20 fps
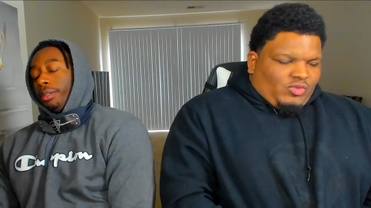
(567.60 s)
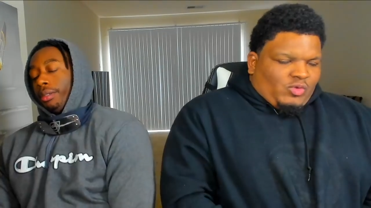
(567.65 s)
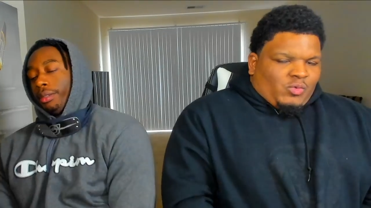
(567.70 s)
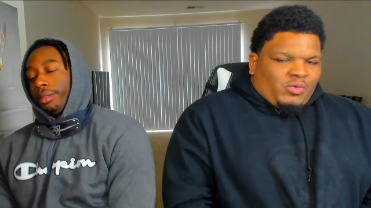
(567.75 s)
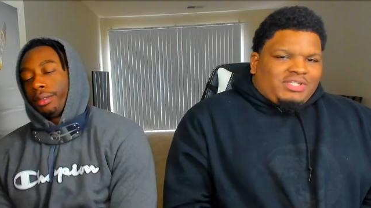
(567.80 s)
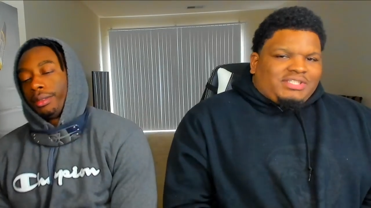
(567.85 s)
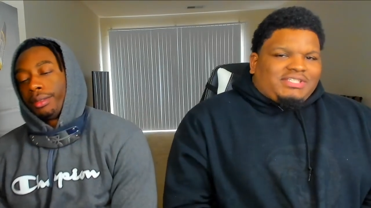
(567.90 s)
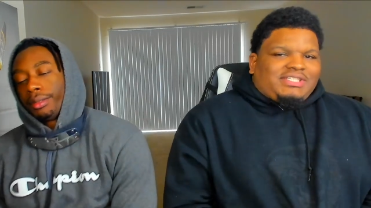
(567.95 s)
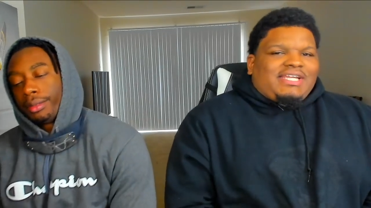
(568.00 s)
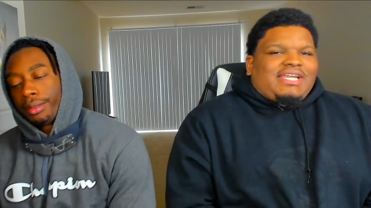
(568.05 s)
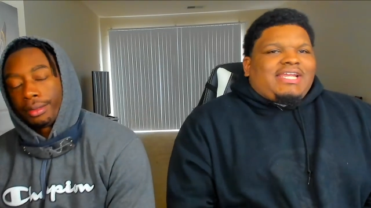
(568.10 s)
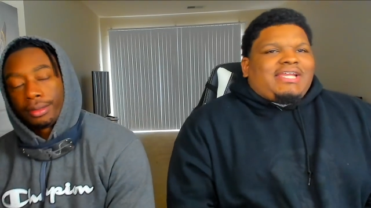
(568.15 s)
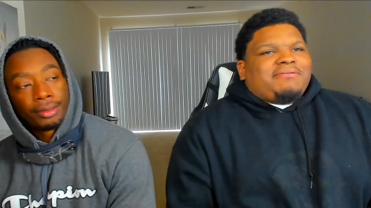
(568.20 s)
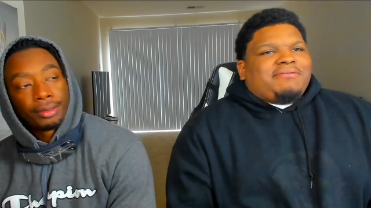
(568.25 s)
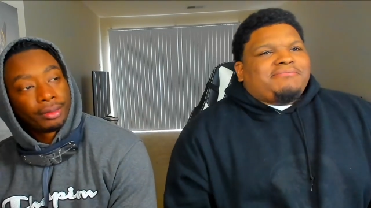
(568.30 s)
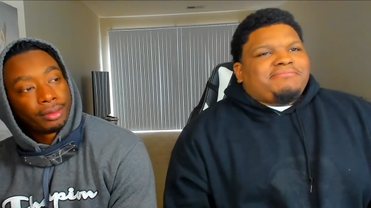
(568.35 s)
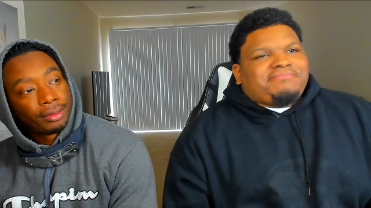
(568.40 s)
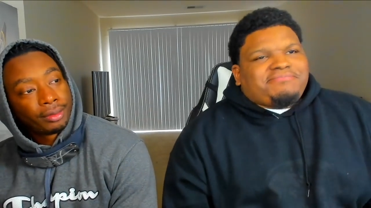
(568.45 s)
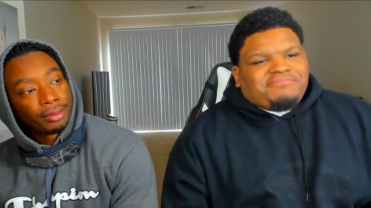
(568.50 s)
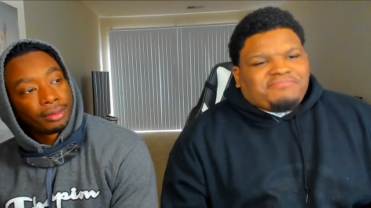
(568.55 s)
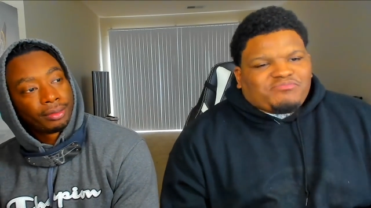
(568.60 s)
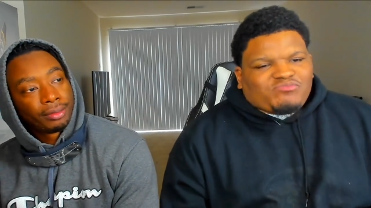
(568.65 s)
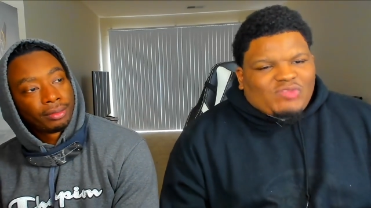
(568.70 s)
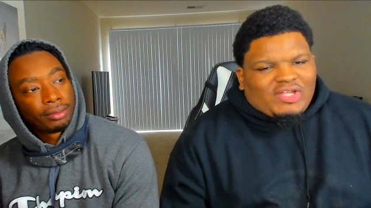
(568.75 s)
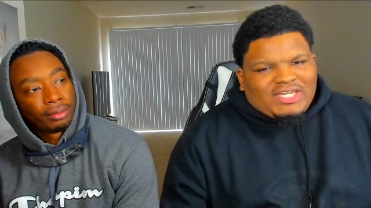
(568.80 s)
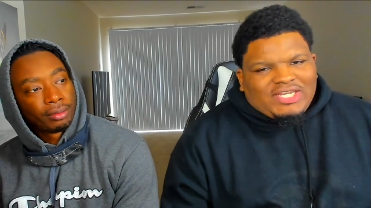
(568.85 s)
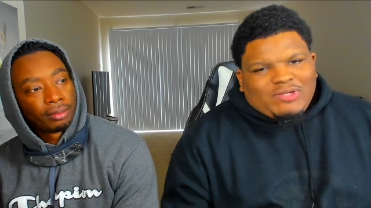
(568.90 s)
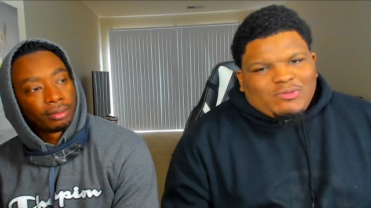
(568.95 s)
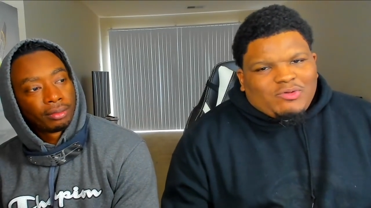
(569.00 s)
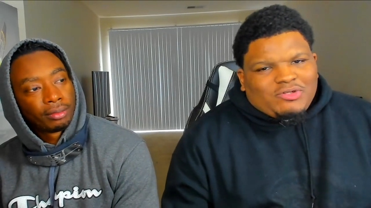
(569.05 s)
Speaker 1: One time, I
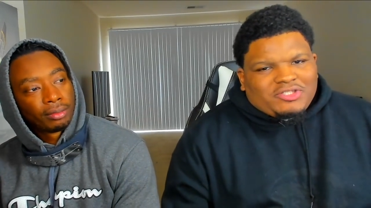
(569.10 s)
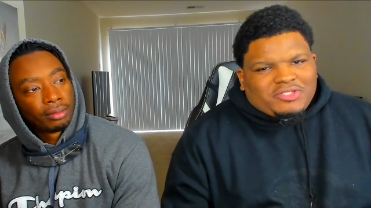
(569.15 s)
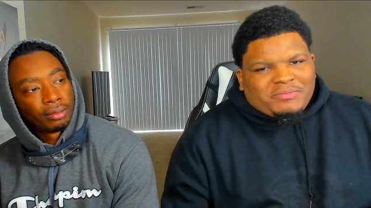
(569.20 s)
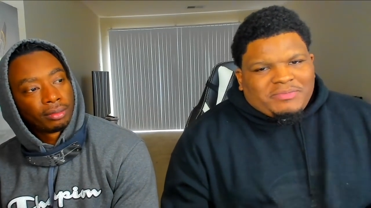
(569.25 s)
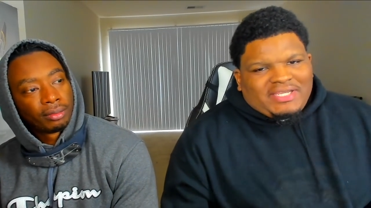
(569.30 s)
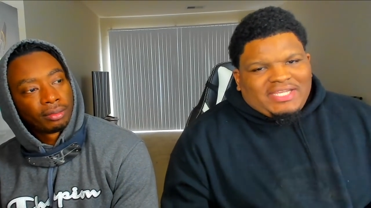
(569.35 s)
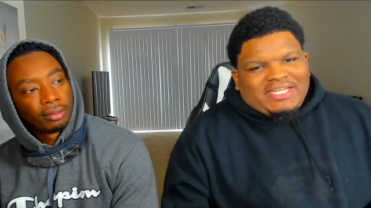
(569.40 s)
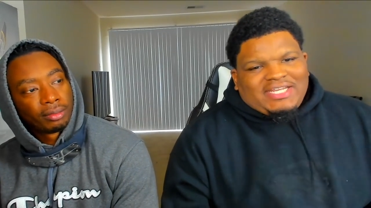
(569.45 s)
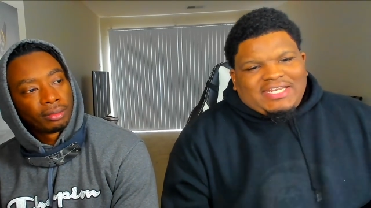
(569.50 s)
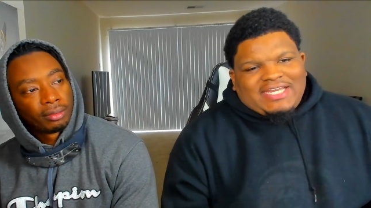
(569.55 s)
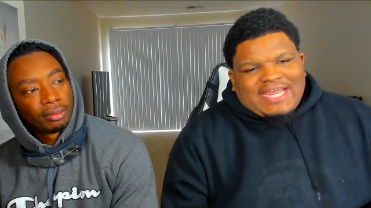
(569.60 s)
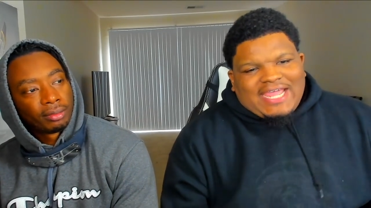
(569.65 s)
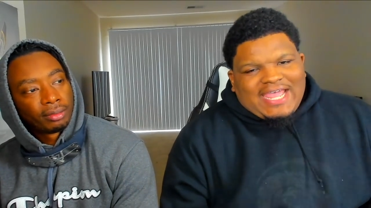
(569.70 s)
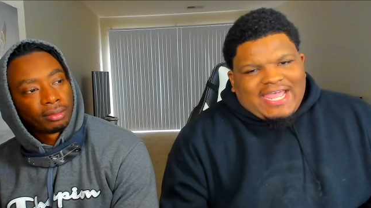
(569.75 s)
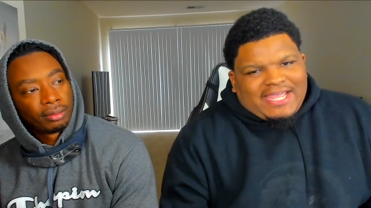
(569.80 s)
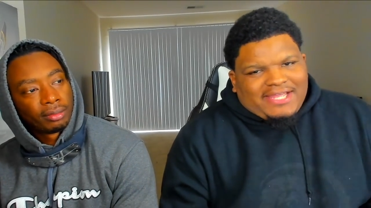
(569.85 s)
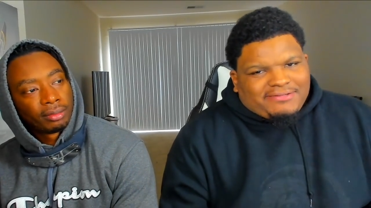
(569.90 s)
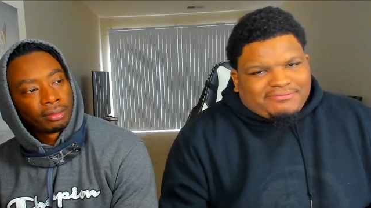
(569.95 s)
didn't want the man to die.